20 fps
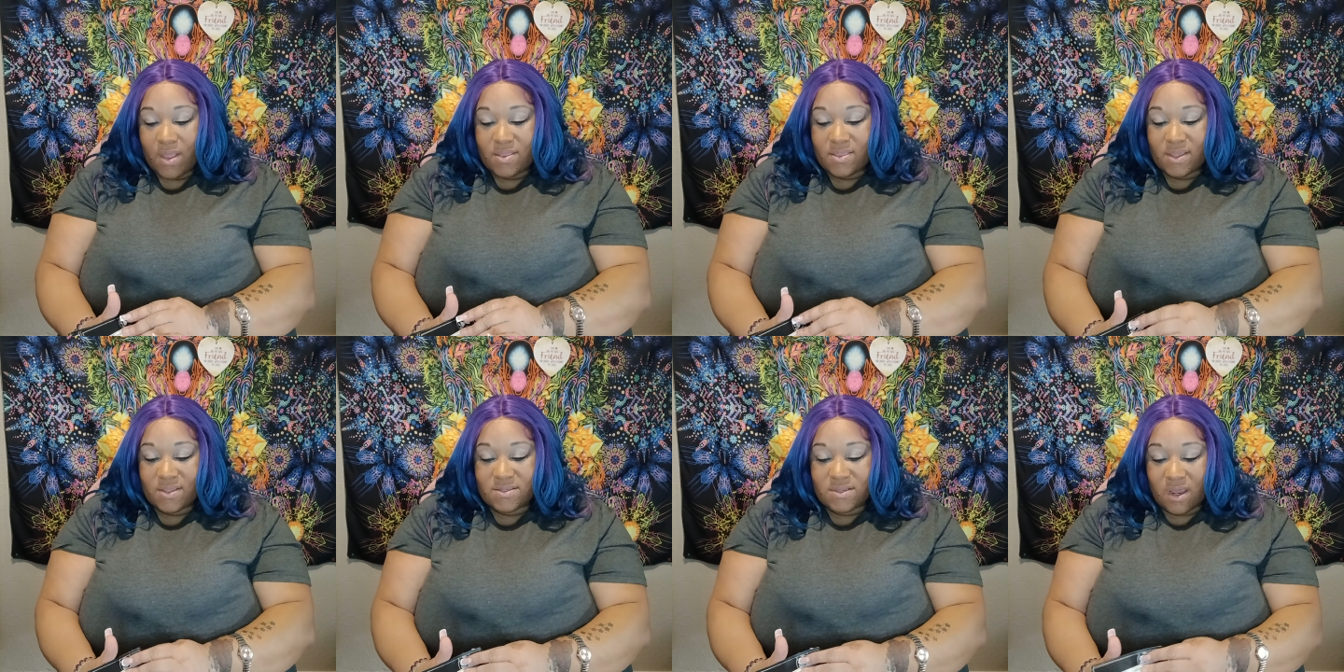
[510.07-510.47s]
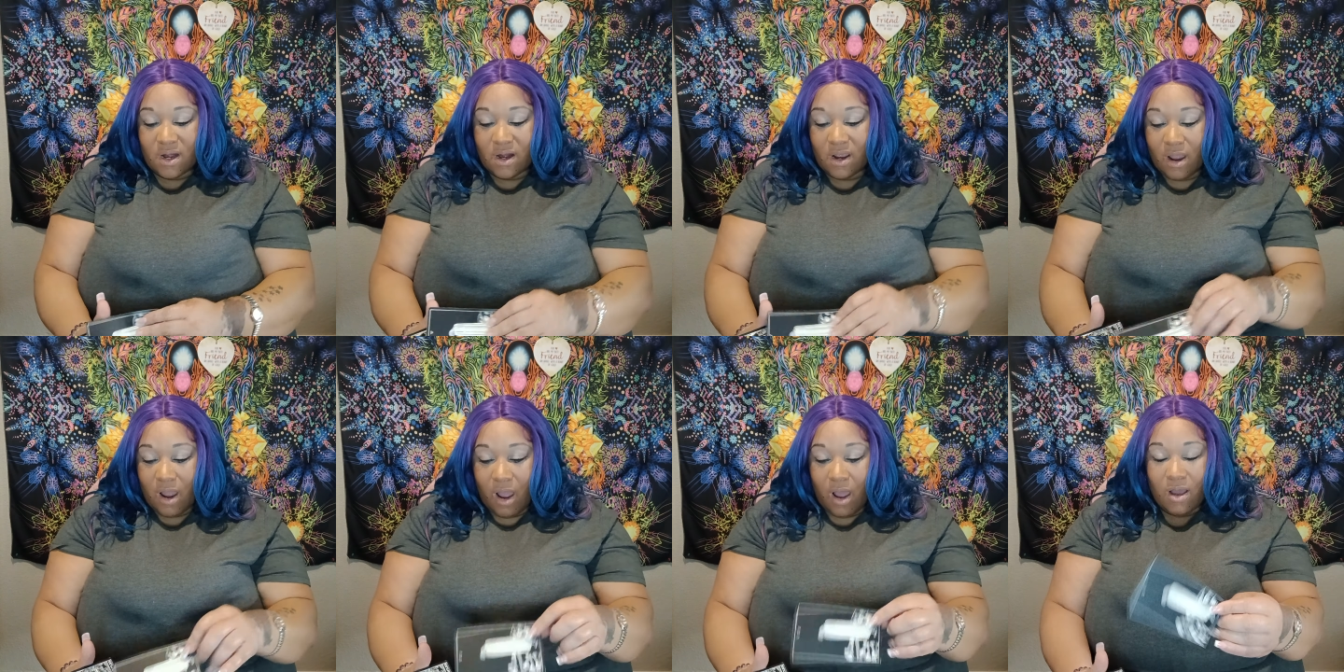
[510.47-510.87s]
That's
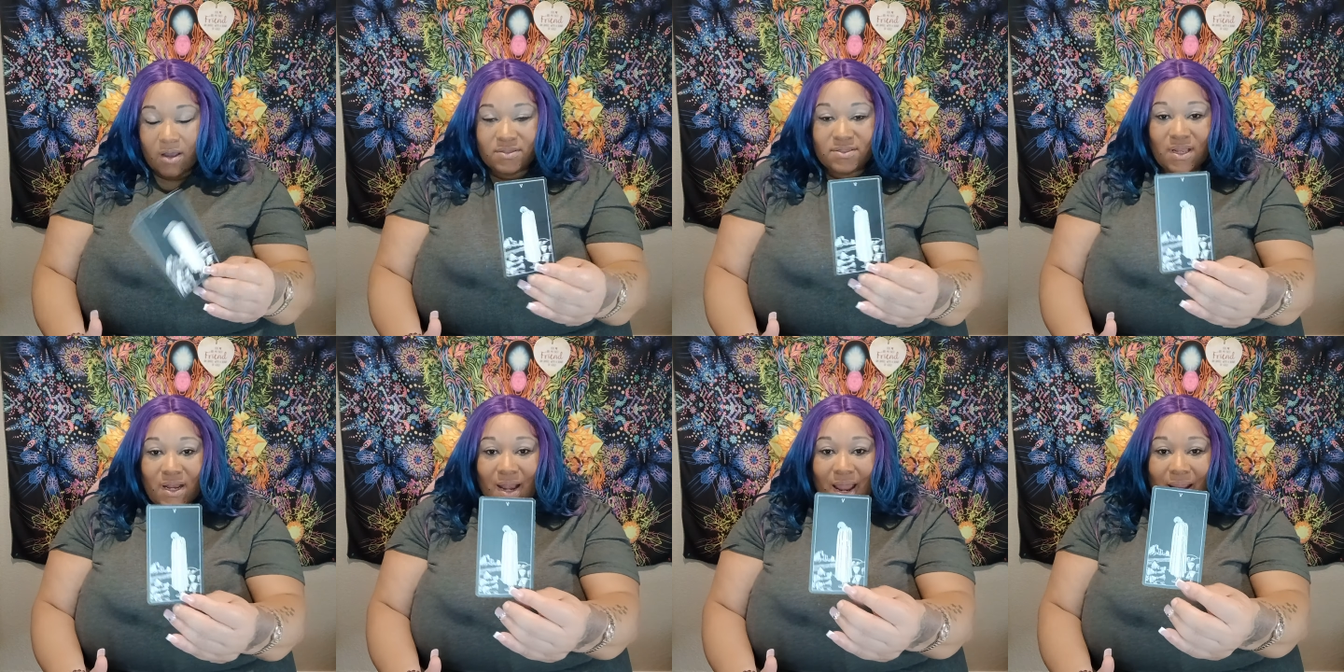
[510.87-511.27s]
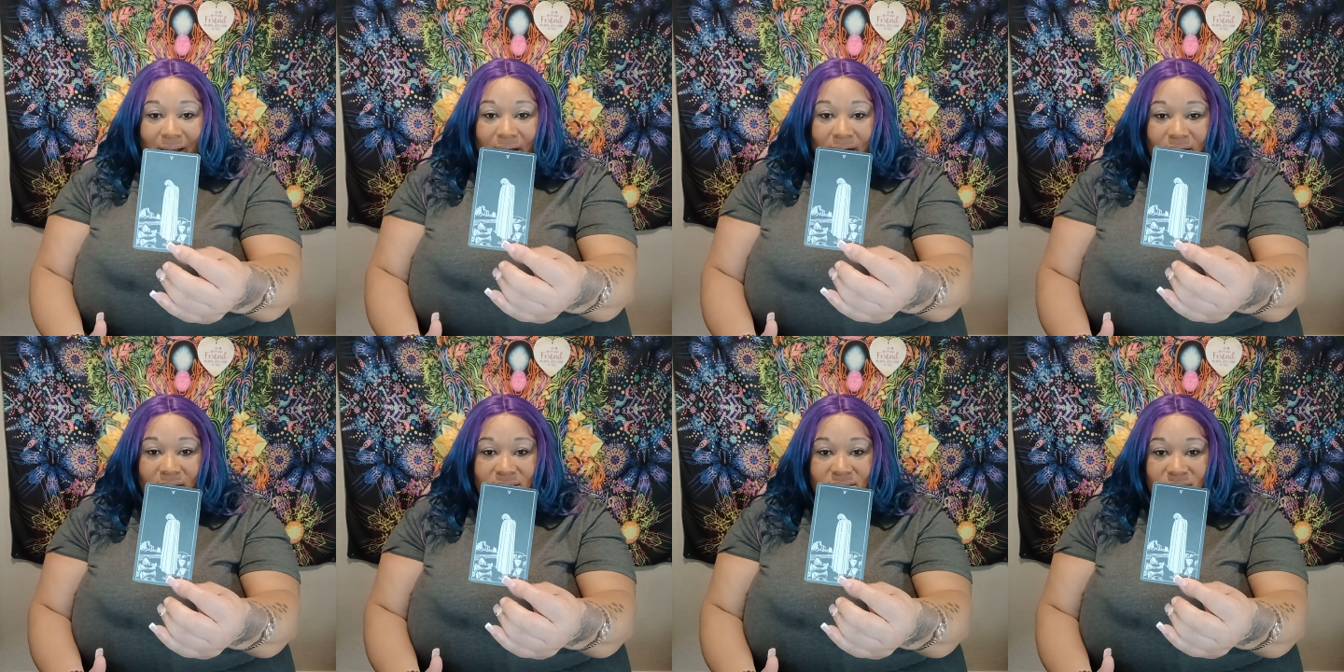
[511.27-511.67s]
going to cause a lot
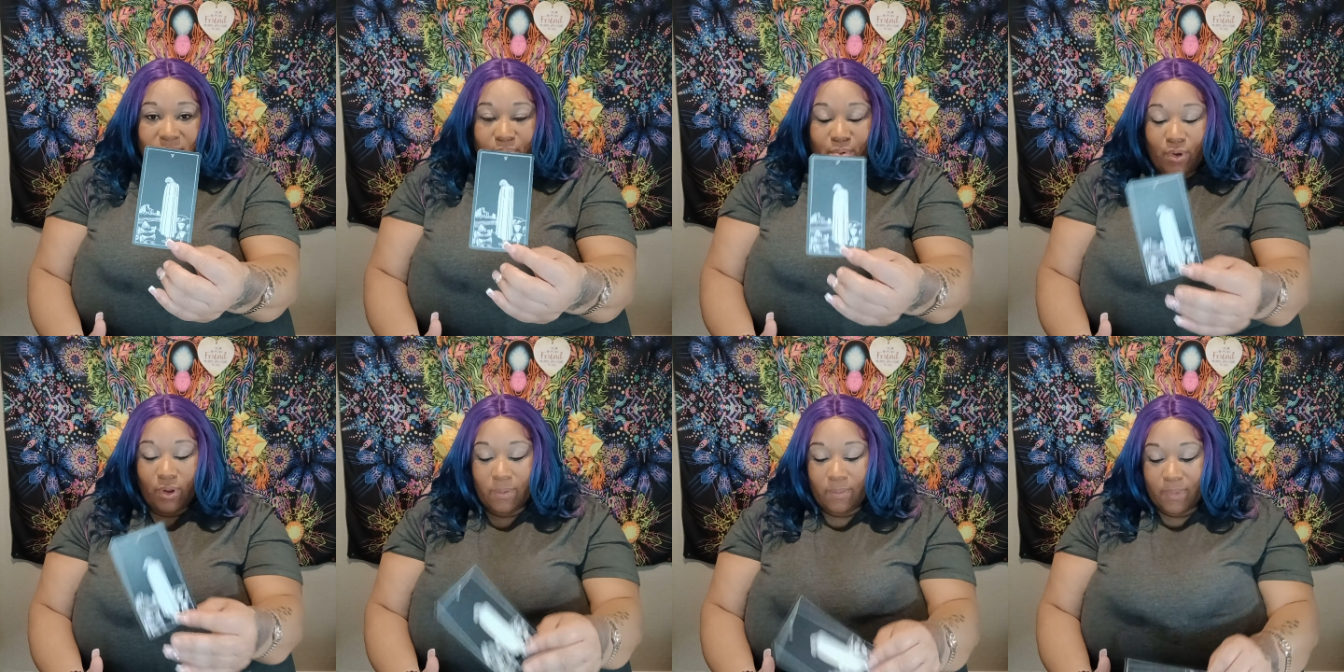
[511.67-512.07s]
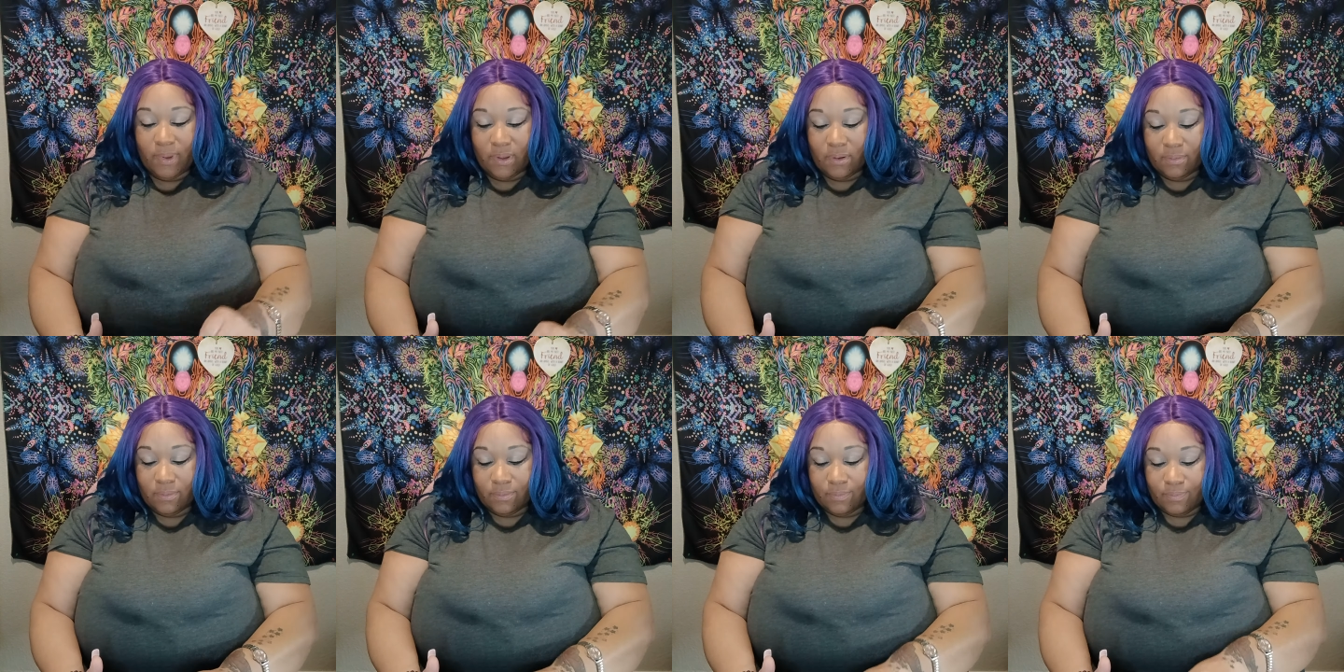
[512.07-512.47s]
of disappointment.